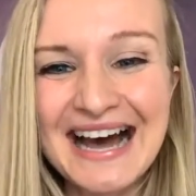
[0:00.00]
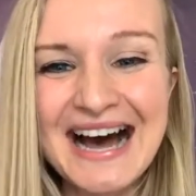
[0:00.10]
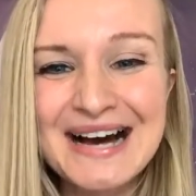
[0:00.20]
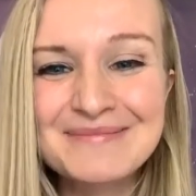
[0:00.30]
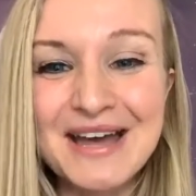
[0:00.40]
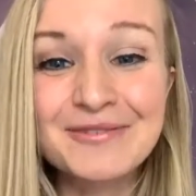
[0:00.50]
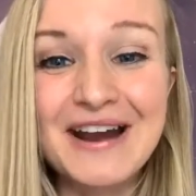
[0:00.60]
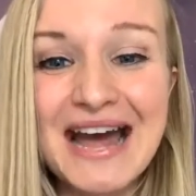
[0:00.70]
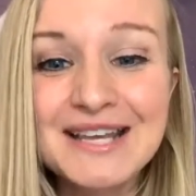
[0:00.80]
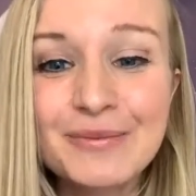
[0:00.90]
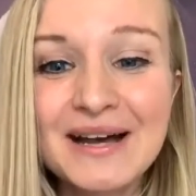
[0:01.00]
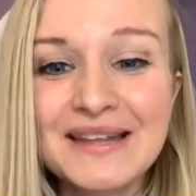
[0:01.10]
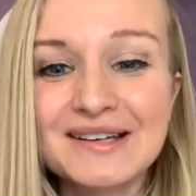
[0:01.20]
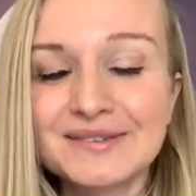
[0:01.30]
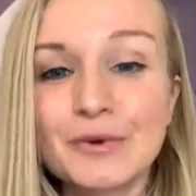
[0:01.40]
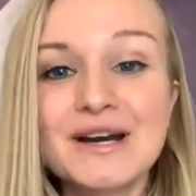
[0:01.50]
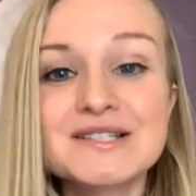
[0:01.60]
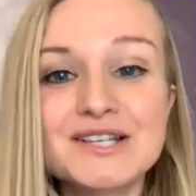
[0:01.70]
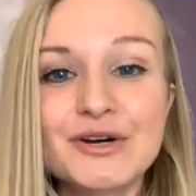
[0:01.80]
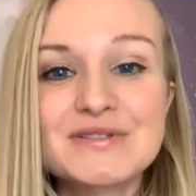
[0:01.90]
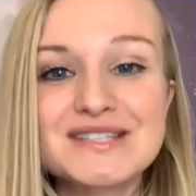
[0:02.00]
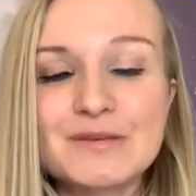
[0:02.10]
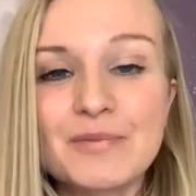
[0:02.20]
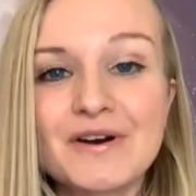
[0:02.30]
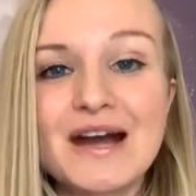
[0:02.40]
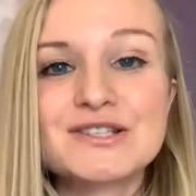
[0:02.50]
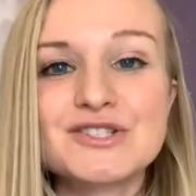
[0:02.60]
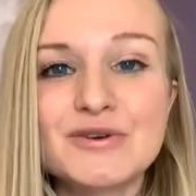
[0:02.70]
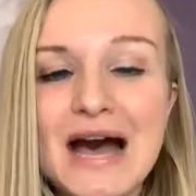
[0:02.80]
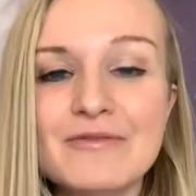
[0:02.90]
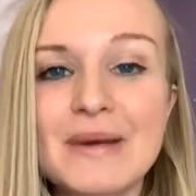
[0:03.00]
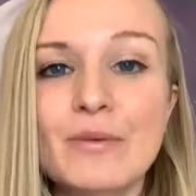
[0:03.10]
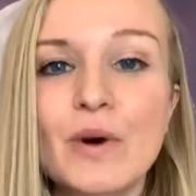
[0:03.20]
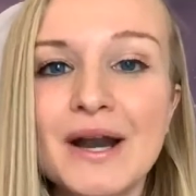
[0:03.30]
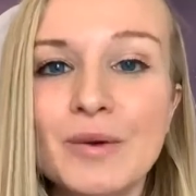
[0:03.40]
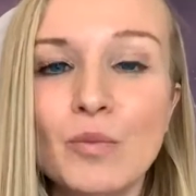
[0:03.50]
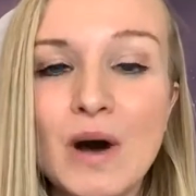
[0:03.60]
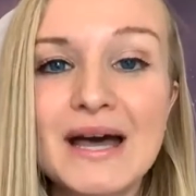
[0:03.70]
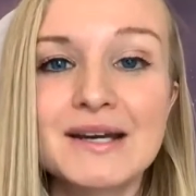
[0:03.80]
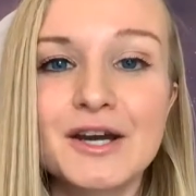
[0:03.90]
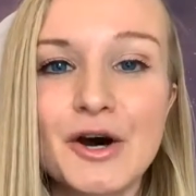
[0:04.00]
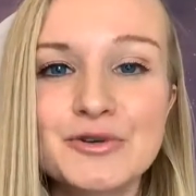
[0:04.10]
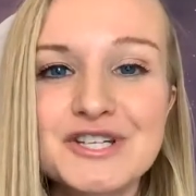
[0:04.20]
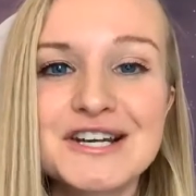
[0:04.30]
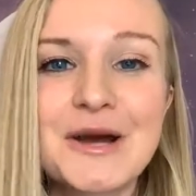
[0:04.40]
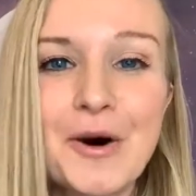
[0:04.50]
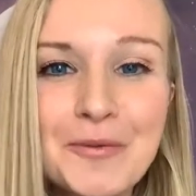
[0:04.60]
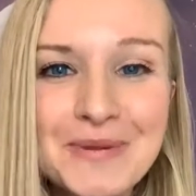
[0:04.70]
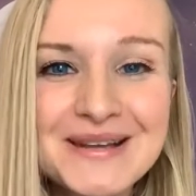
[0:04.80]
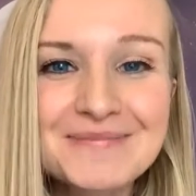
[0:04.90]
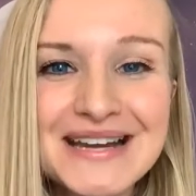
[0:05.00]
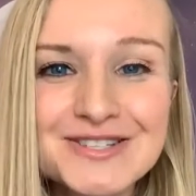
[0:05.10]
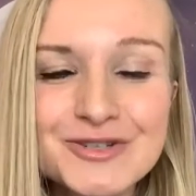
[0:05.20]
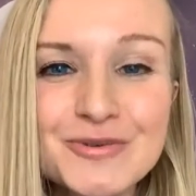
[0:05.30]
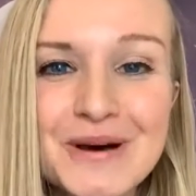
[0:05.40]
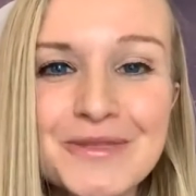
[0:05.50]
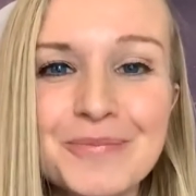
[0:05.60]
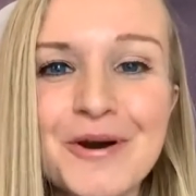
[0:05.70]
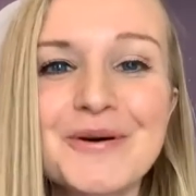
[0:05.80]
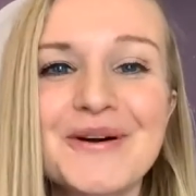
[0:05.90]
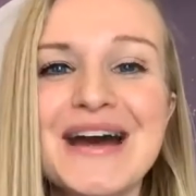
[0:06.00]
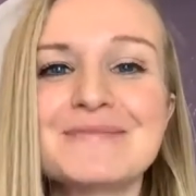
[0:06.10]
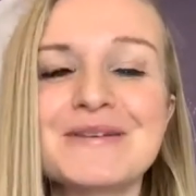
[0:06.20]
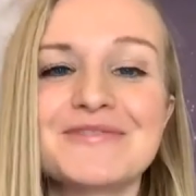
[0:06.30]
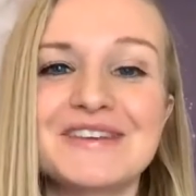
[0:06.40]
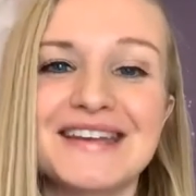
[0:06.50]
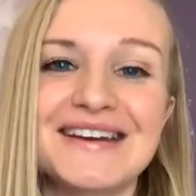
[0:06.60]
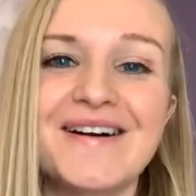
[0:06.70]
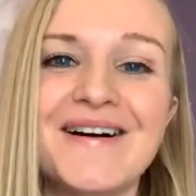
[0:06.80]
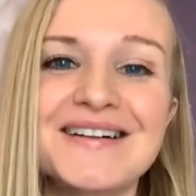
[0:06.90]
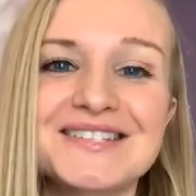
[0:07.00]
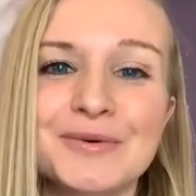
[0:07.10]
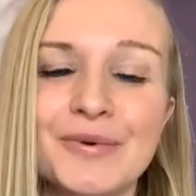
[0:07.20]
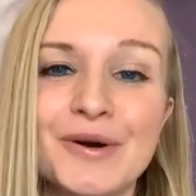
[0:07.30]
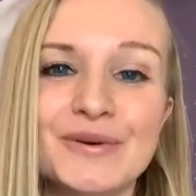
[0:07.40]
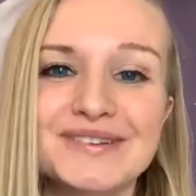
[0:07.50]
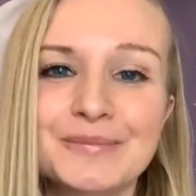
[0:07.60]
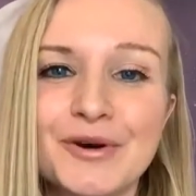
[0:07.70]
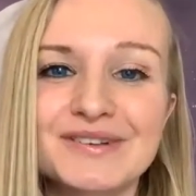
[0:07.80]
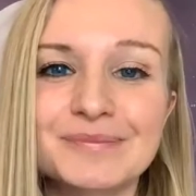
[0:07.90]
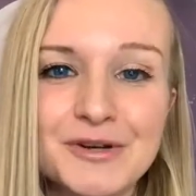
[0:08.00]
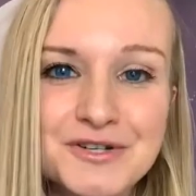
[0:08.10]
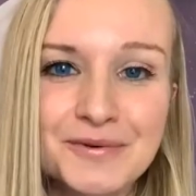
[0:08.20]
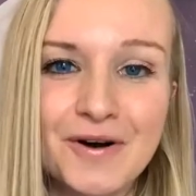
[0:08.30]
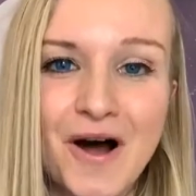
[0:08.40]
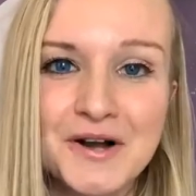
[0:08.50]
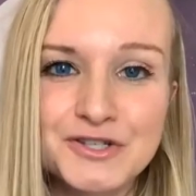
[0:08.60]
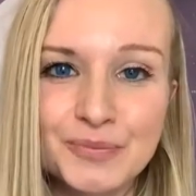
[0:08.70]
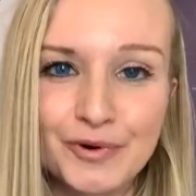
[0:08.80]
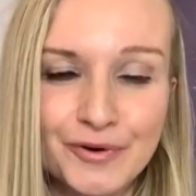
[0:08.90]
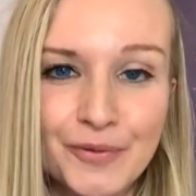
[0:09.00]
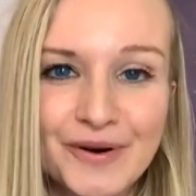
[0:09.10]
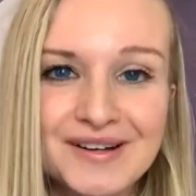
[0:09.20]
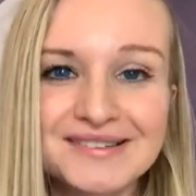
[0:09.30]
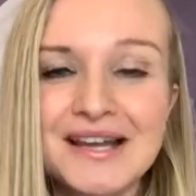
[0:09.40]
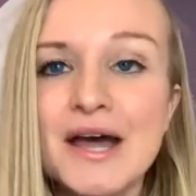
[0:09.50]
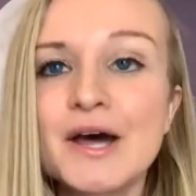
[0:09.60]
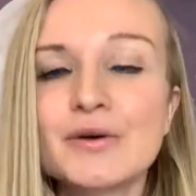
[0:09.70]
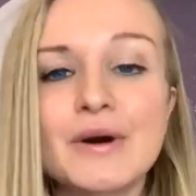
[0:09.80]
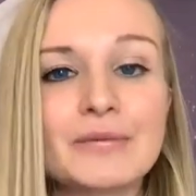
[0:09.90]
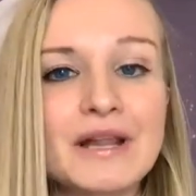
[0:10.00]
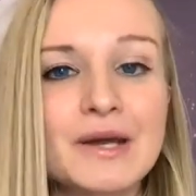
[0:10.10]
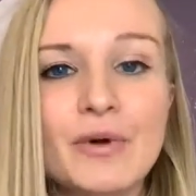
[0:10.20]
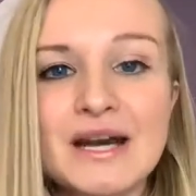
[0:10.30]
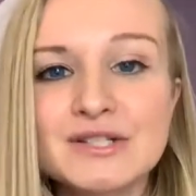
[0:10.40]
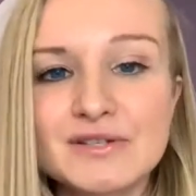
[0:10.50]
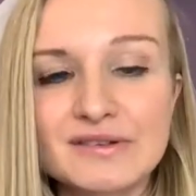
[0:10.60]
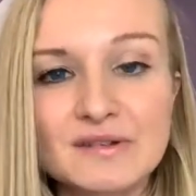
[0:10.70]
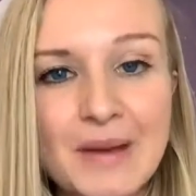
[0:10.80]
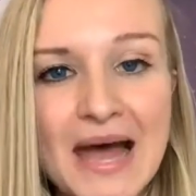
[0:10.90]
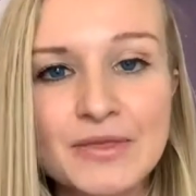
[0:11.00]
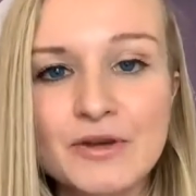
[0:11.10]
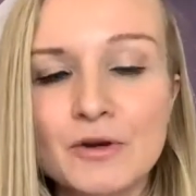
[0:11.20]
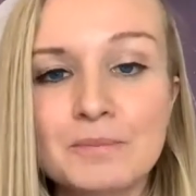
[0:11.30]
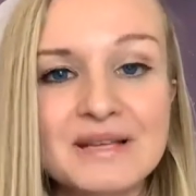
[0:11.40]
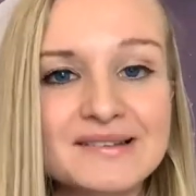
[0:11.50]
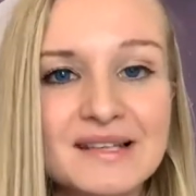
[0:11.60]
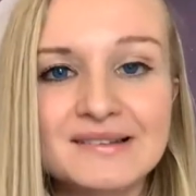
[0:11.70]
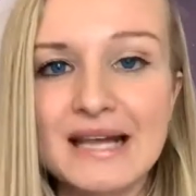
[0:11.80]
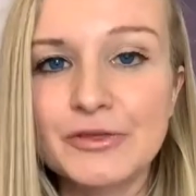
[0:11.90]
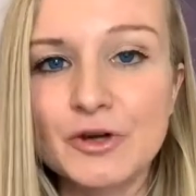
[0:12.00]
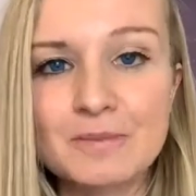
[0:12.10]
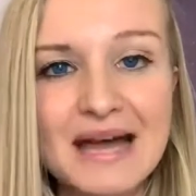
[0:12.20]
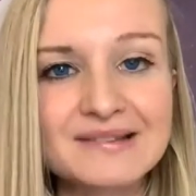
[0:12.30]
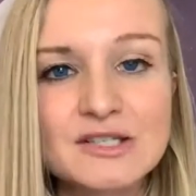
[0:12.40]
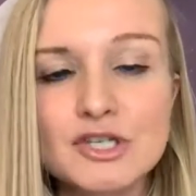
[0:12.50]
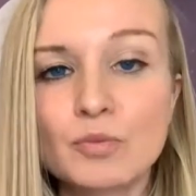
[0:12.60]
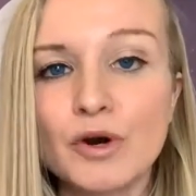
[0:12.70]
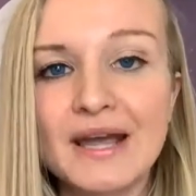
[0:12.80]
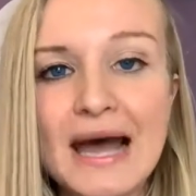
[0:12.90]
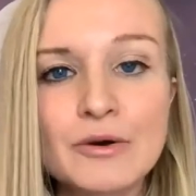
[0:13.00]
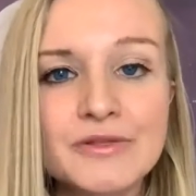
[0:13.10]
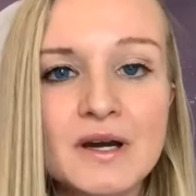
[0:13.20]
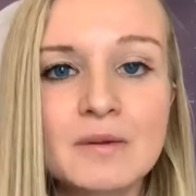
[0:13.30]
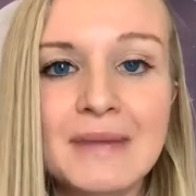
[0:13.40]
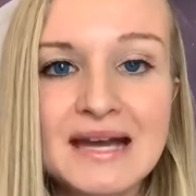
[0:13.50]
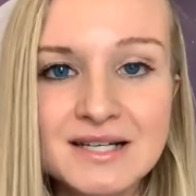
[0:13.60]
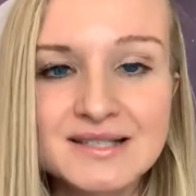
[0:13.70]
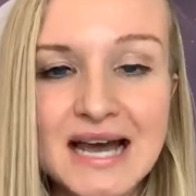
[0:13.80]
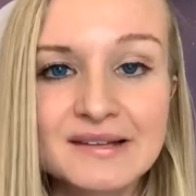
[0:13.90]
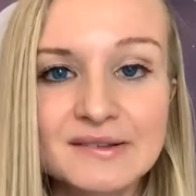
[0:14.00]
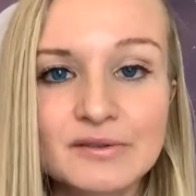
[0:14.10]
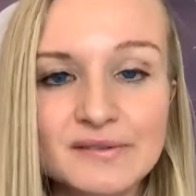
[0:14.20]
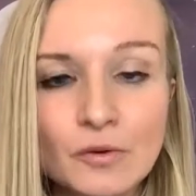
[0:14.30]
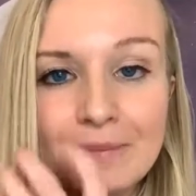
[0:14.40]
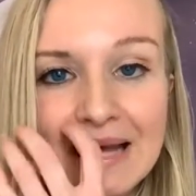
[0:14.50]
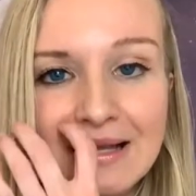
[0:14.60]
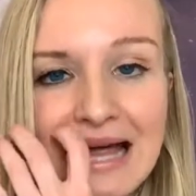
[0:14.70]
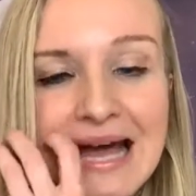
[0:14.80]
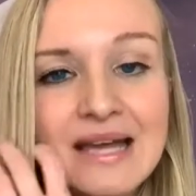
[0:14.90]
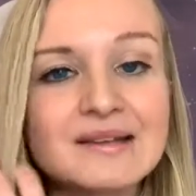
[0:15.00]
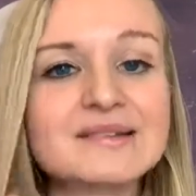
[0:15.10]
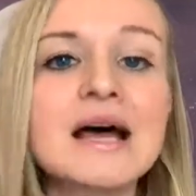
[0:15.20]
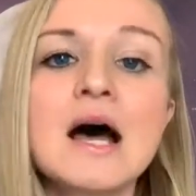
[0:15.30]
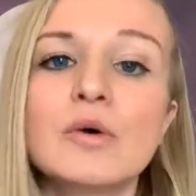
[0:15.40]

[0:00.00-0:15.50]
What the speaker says: And for anyone that is wanting to go deeper, I do have my one-on-one coaching open, my 2-month program. I'm feeling called to work with some more spiritual entrepreneurs who are really wanting to expand their business, get their message and work out there, magnetize their soulmate clients.